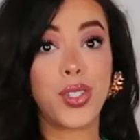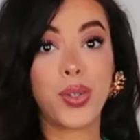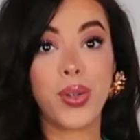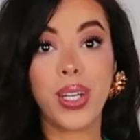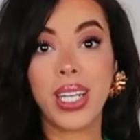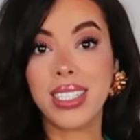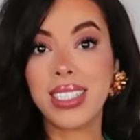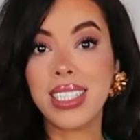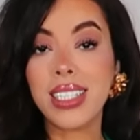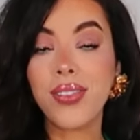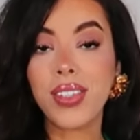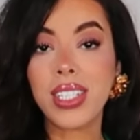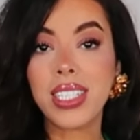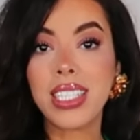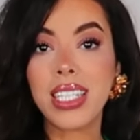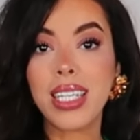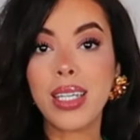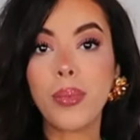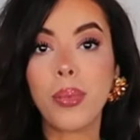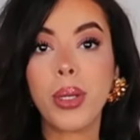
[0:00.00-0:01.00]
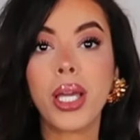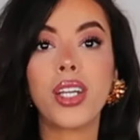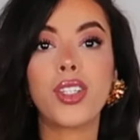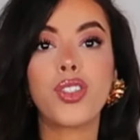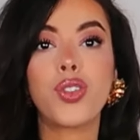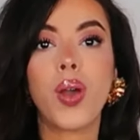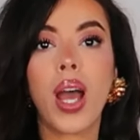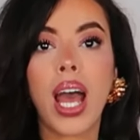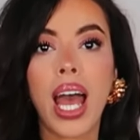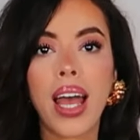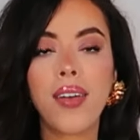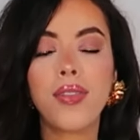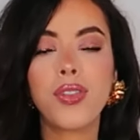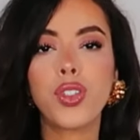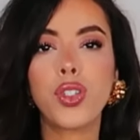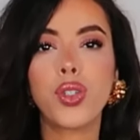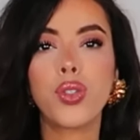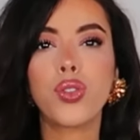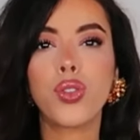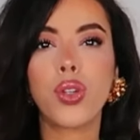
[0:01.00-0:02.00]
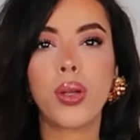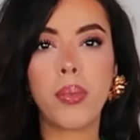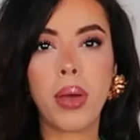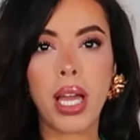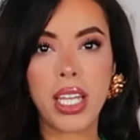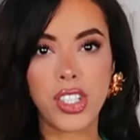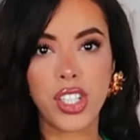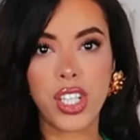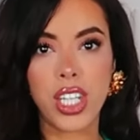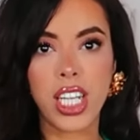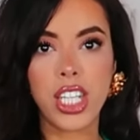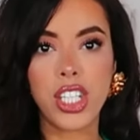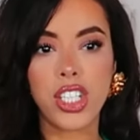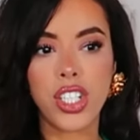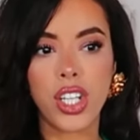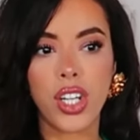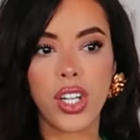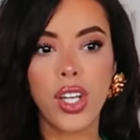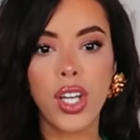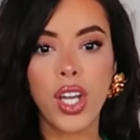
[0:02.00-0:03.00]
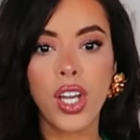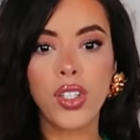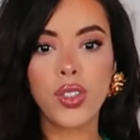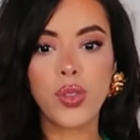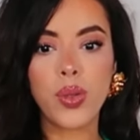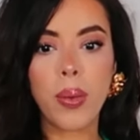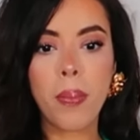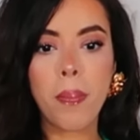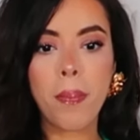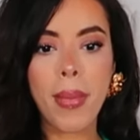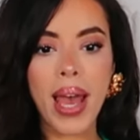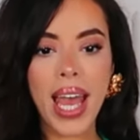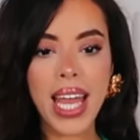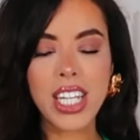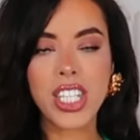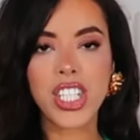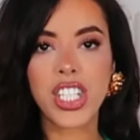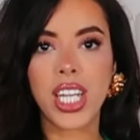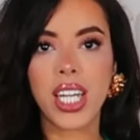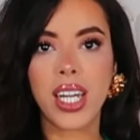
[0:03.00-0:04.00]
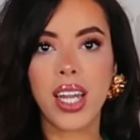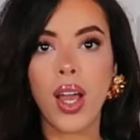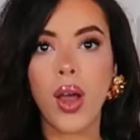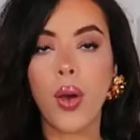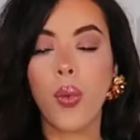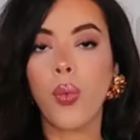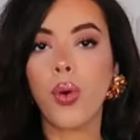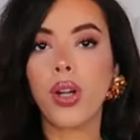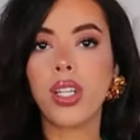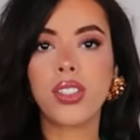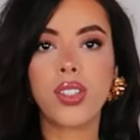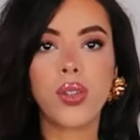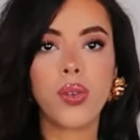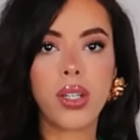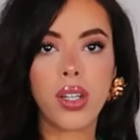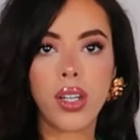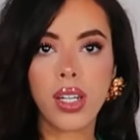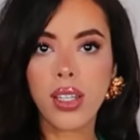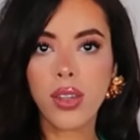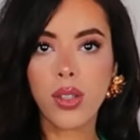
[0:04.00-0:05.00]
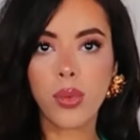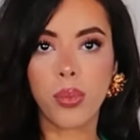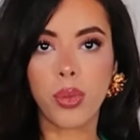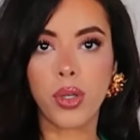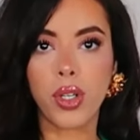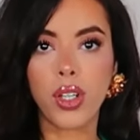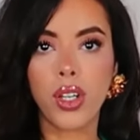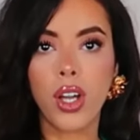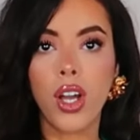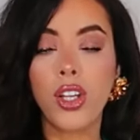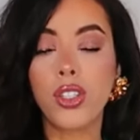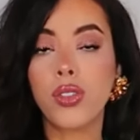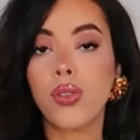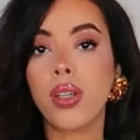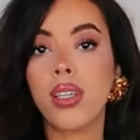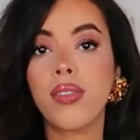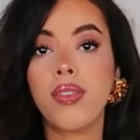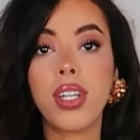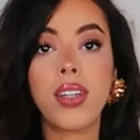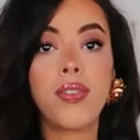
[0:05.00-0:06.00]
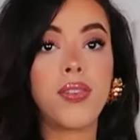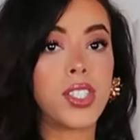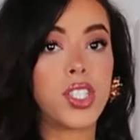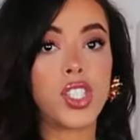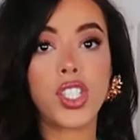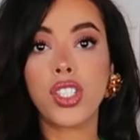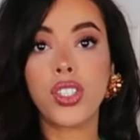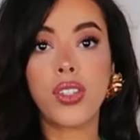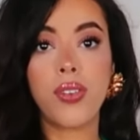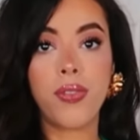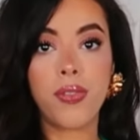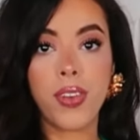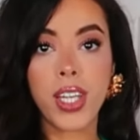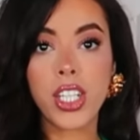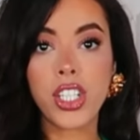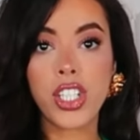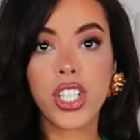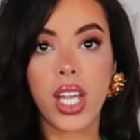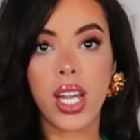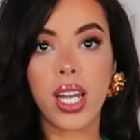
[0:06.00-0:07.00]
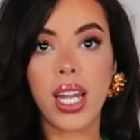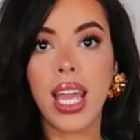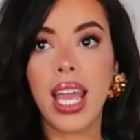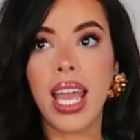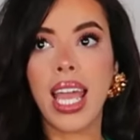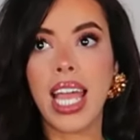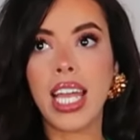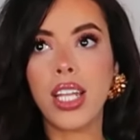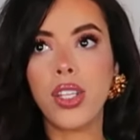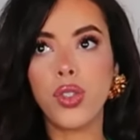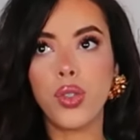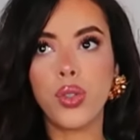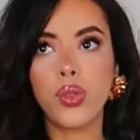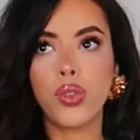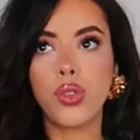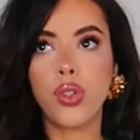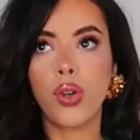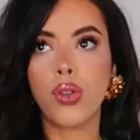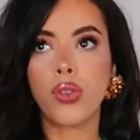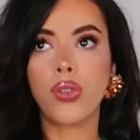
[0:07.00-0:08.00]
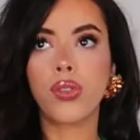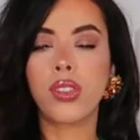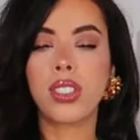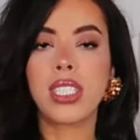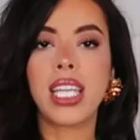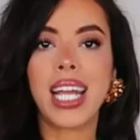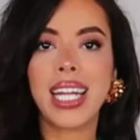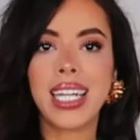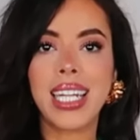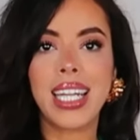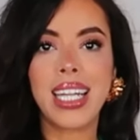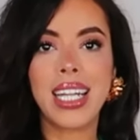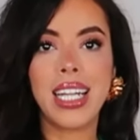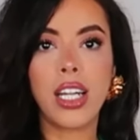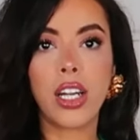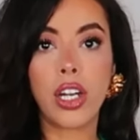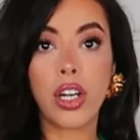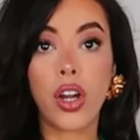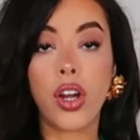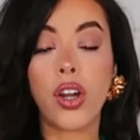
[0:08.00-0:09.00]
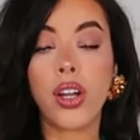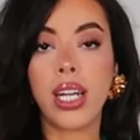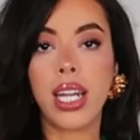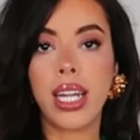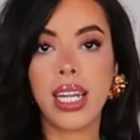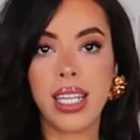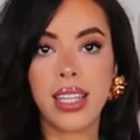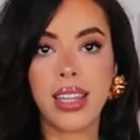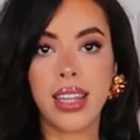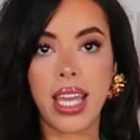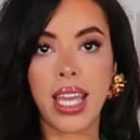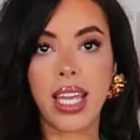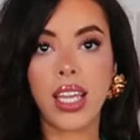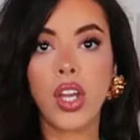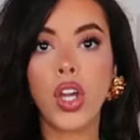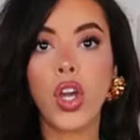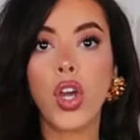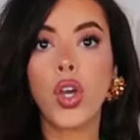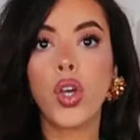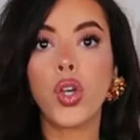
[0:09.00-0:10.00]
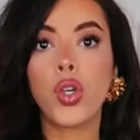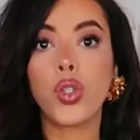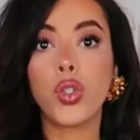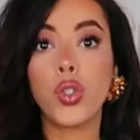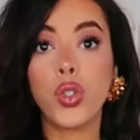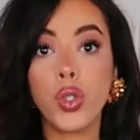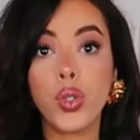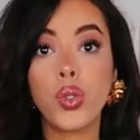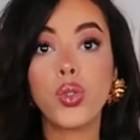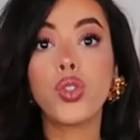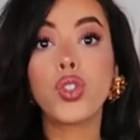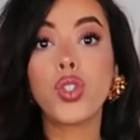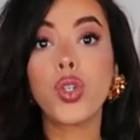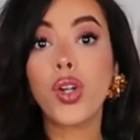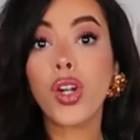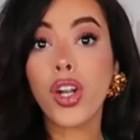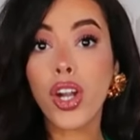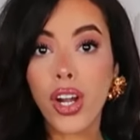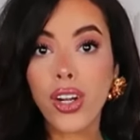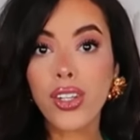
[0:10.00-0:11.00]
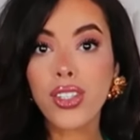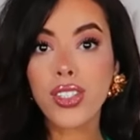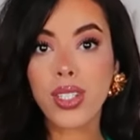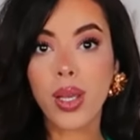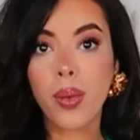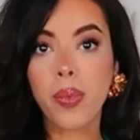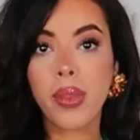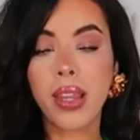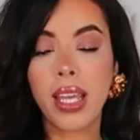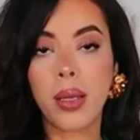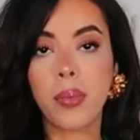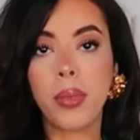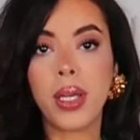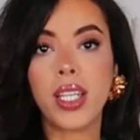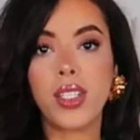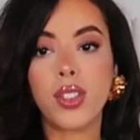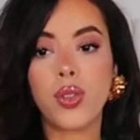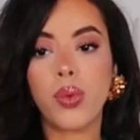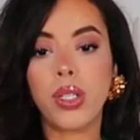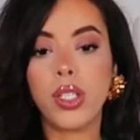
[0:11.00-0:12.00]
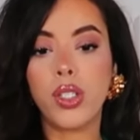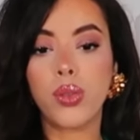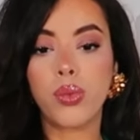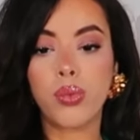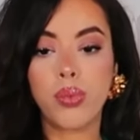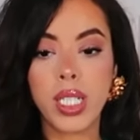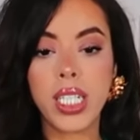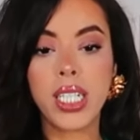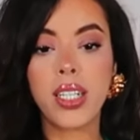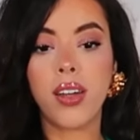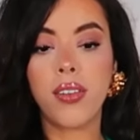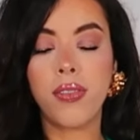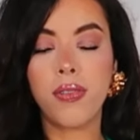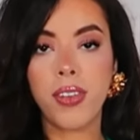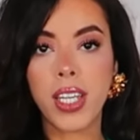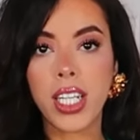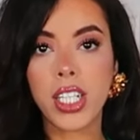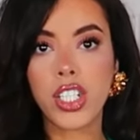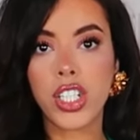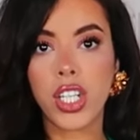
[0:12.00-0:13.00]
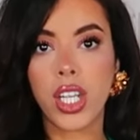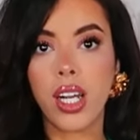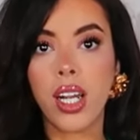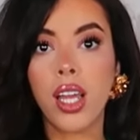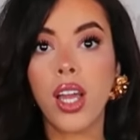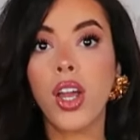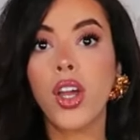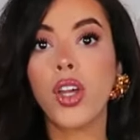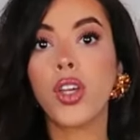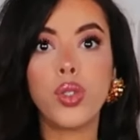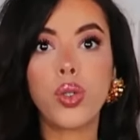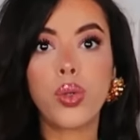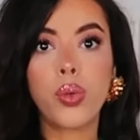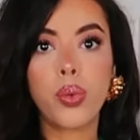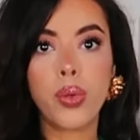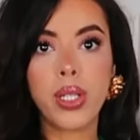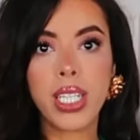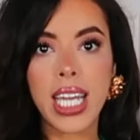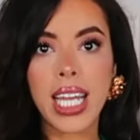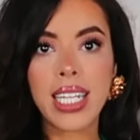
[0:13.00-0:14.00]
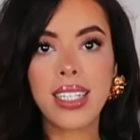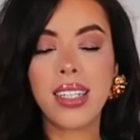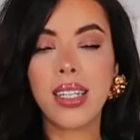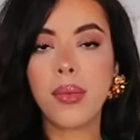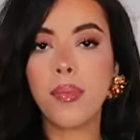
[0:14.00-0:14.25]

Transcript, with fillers: your creativity because you have have to use your imagination to imagine what is going on in the book. So even if it's just a fiction and you don't technically learn anything, you do learn something because when you read a fiction, you create